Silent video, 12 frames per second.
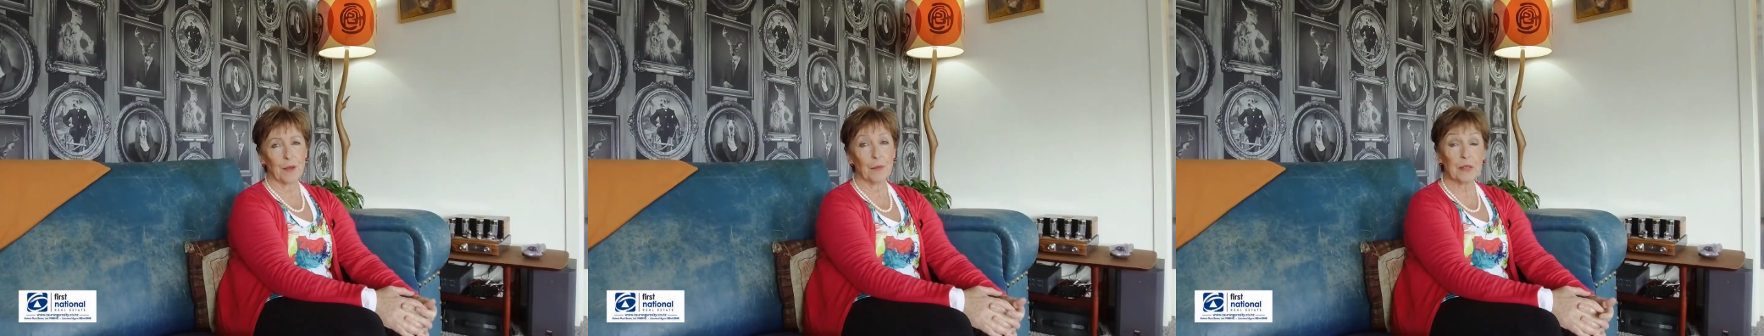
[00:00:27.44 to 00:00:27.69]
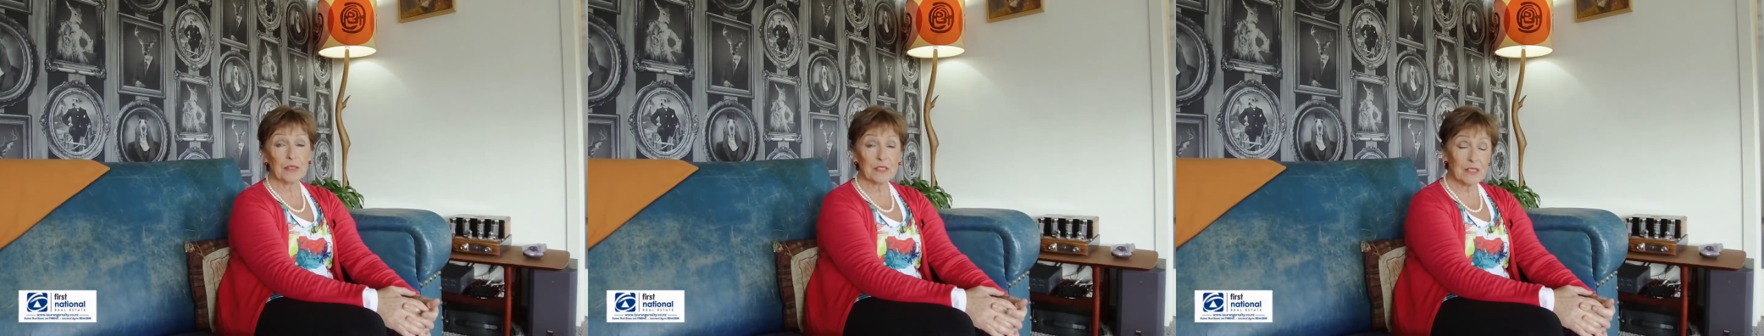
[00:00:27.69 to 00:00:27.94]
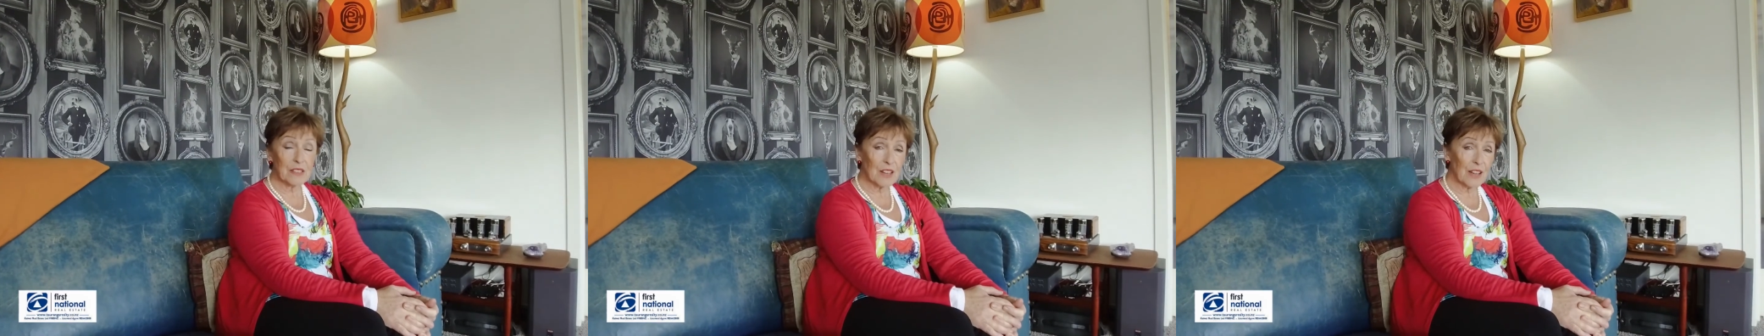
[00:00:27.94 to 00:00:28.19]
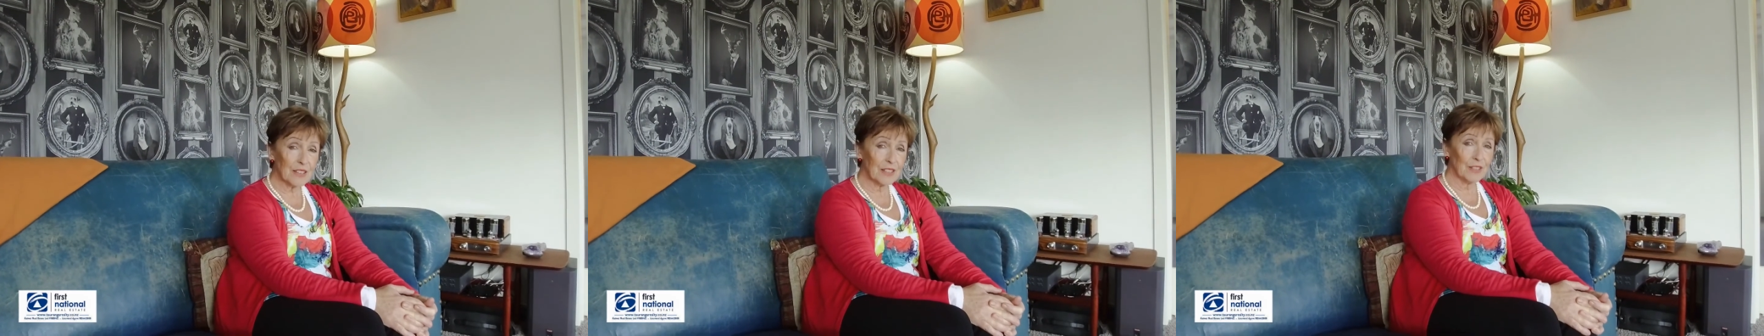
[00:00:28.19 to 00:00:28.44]
Built in the
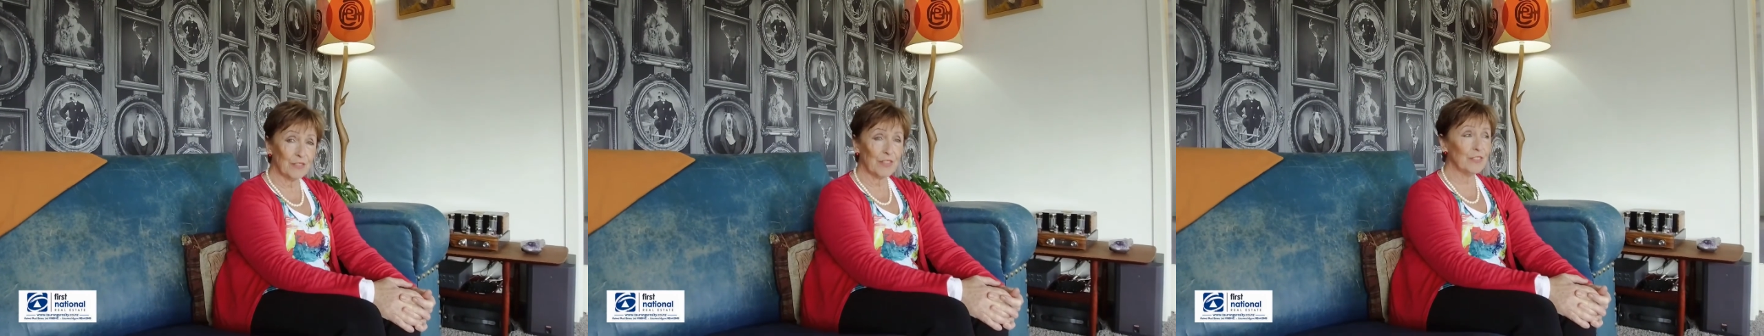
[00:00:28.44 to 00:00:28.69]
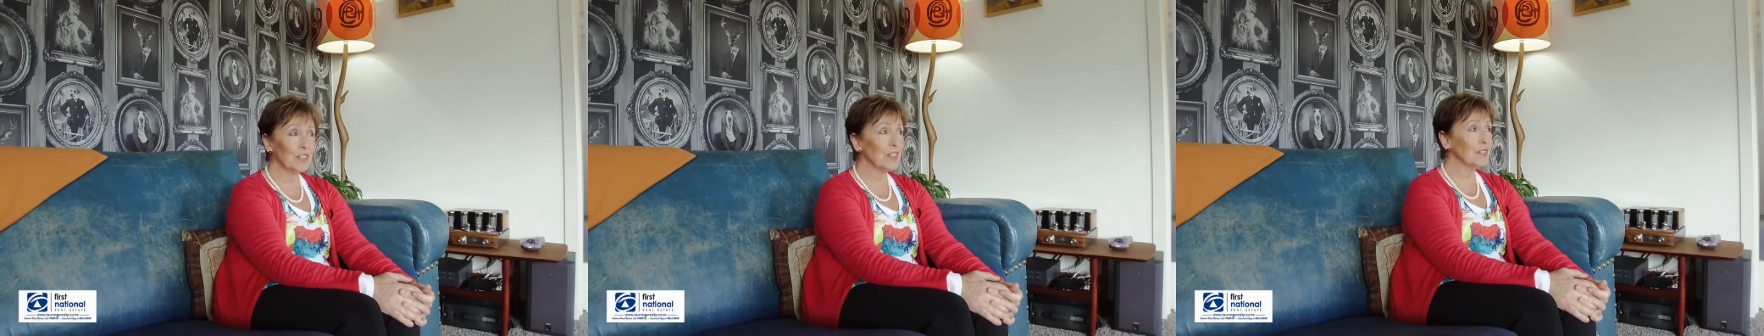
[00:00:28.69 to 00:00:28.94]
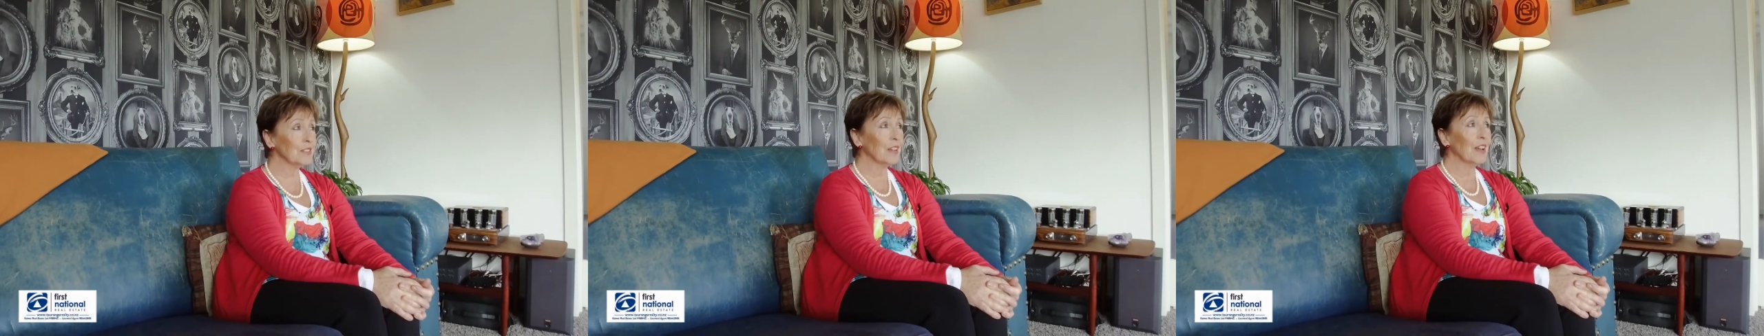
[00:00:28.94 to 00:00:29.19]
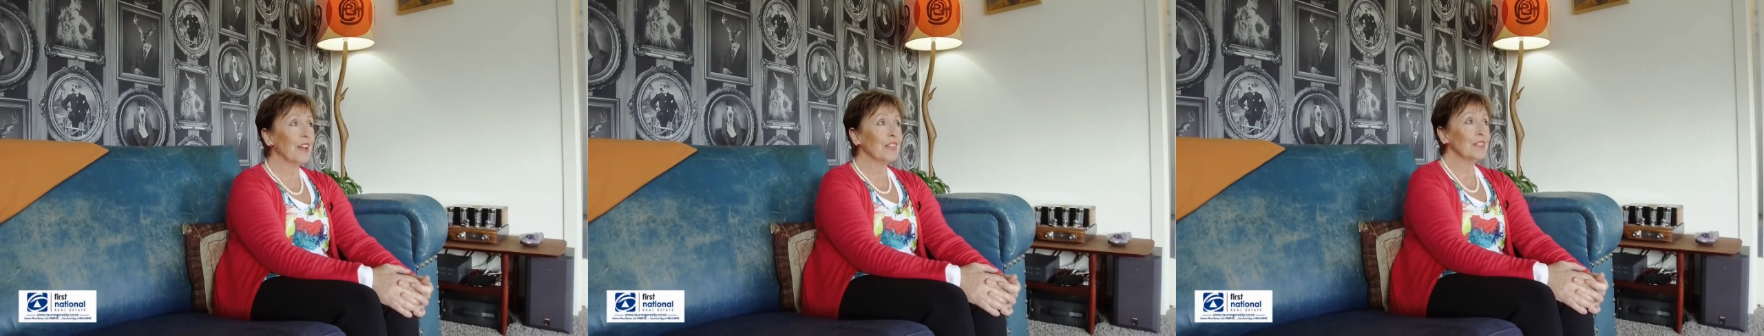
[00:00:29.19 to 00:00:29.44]

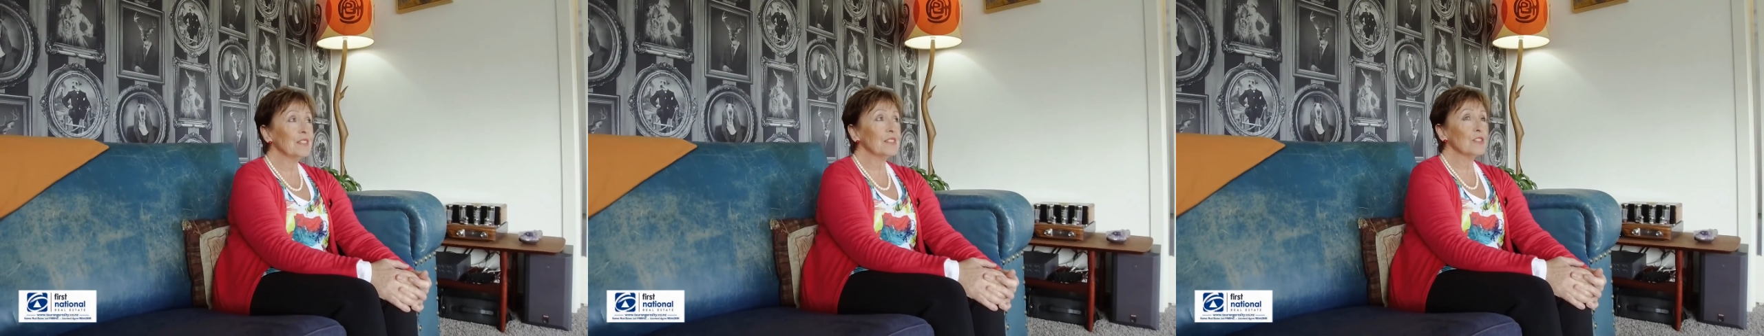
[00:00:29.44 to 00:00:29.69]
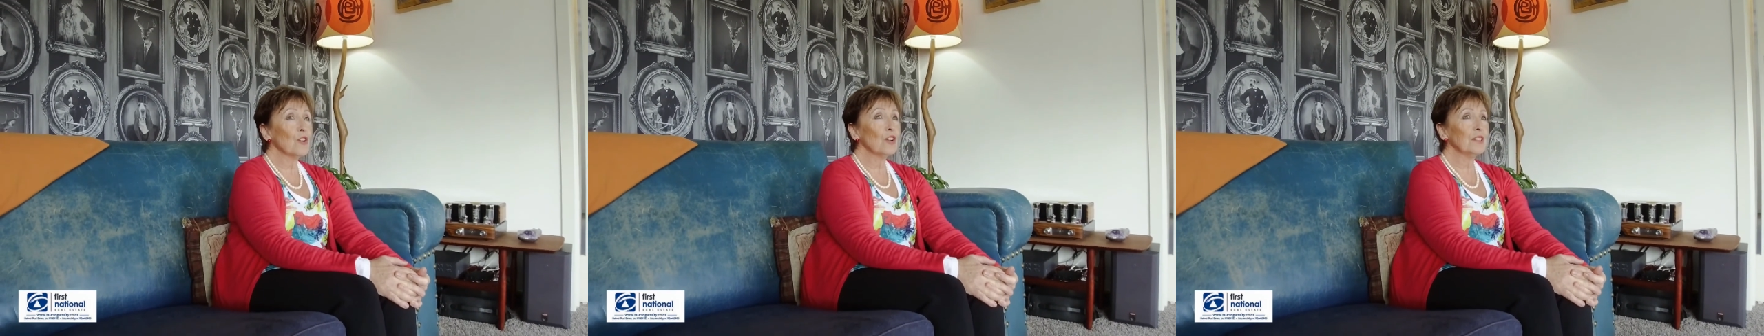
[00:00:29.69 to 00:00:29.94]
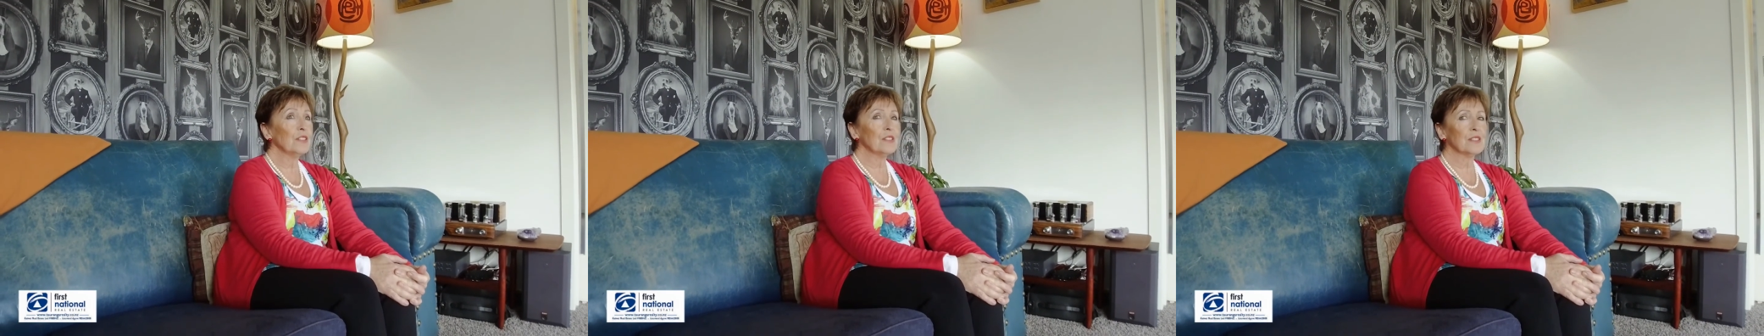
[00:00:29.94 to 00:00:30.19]
1950s, this solid